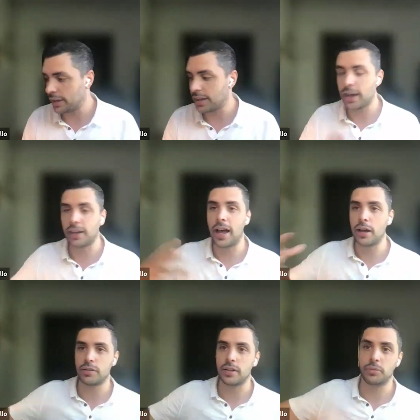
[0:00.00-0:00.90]
And that
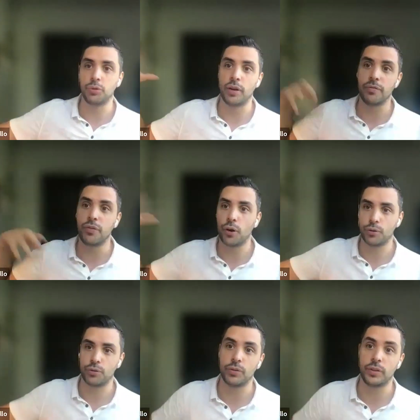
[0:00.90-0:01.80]
allows them to then
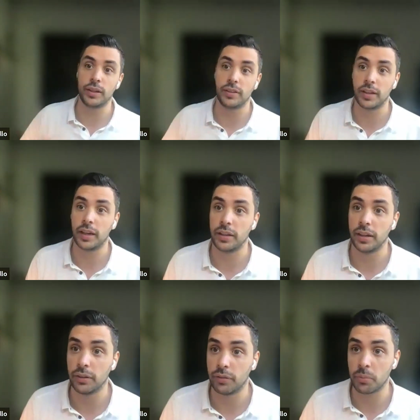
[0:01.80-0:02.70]
focus on things that they can
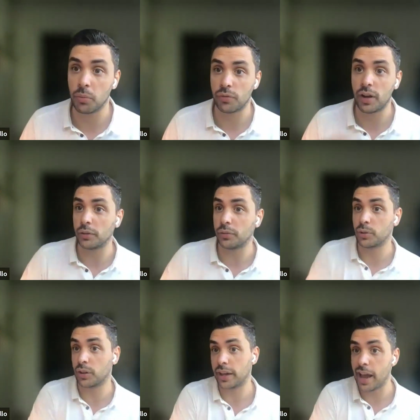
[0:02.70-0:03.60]
deliver more value
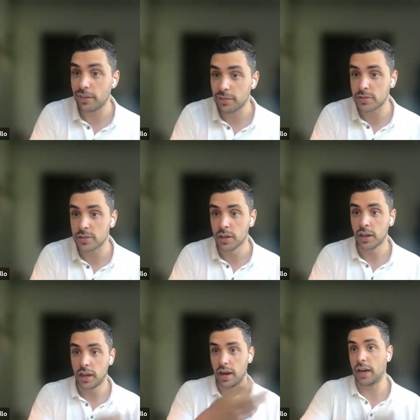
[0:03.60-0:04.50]
for their guests
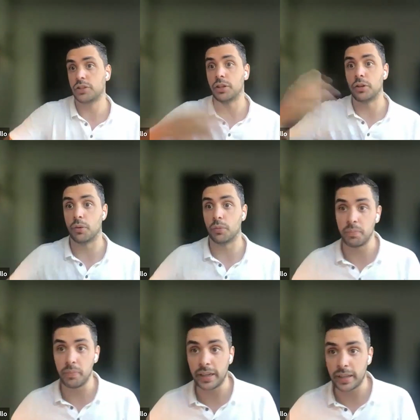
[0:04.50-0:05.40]
and actually
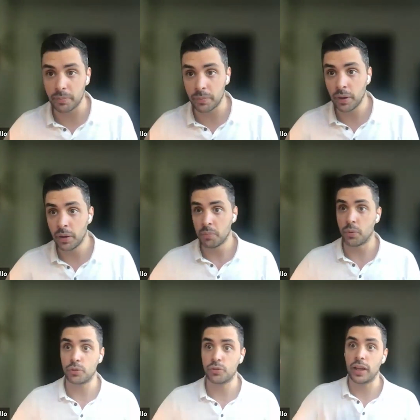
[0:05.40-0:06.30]
make them
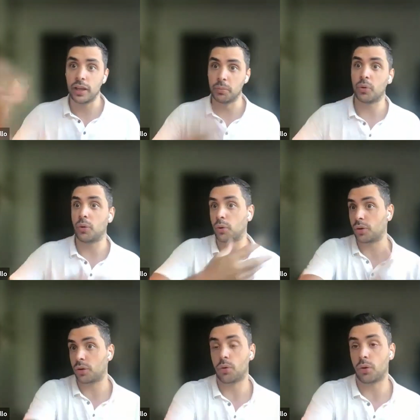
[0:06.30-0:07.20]
more scalable
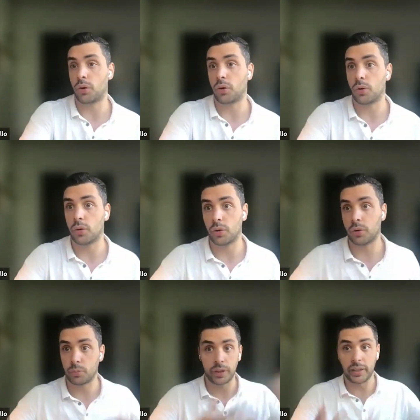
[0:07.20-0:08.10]

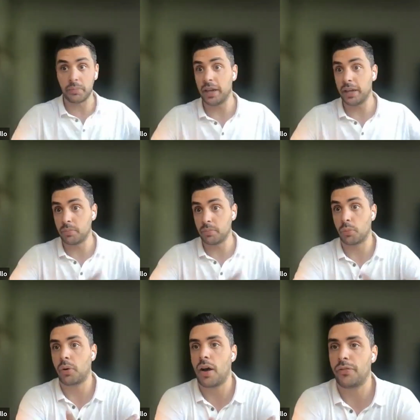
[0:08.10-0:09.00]
or really make
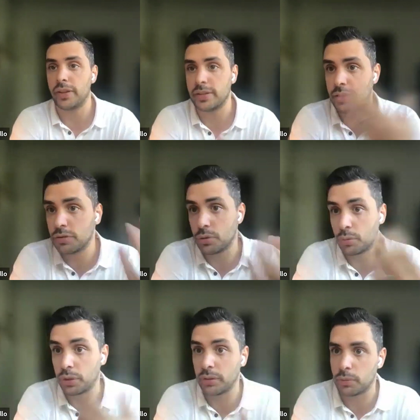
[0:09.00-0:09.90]
more profits, and
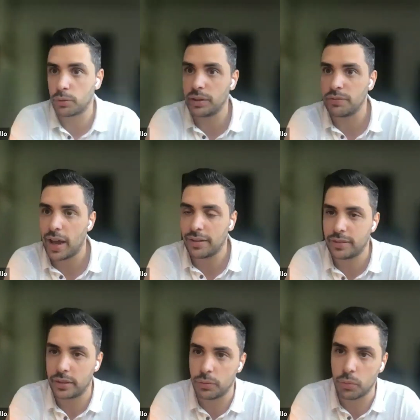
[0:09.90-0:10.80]
so
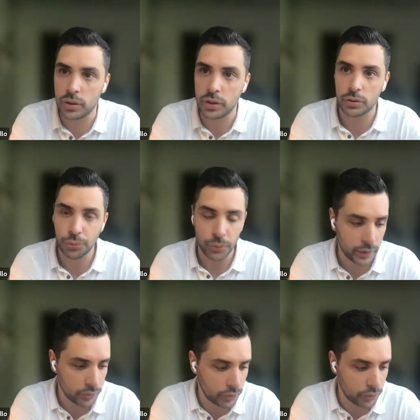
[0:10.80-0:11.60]
reinvest in what they're doing.